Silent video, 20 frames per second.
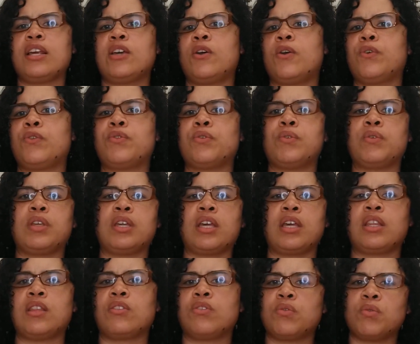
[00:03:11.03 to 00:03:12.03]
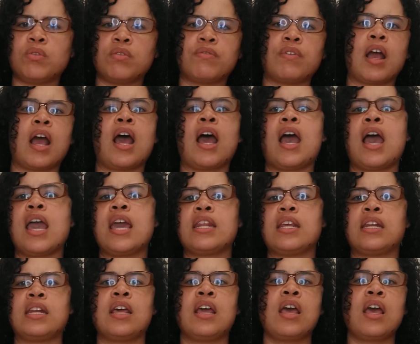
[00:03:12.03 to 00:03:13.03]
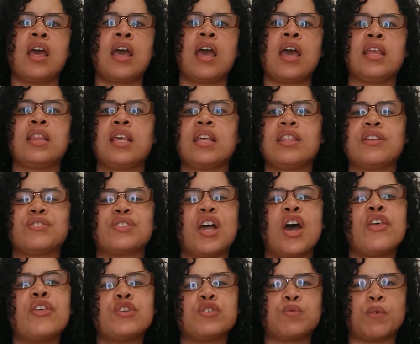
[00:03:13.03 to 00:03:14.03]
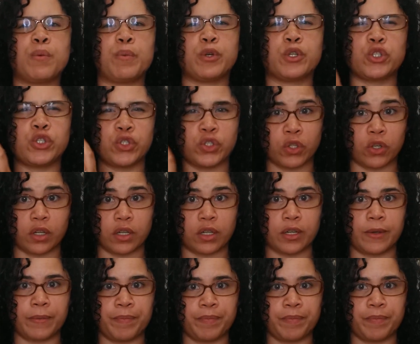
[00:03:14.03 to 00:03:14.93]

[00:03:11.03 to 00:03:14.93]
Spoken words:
to go through to get through the ride. And then there's others where we're shook.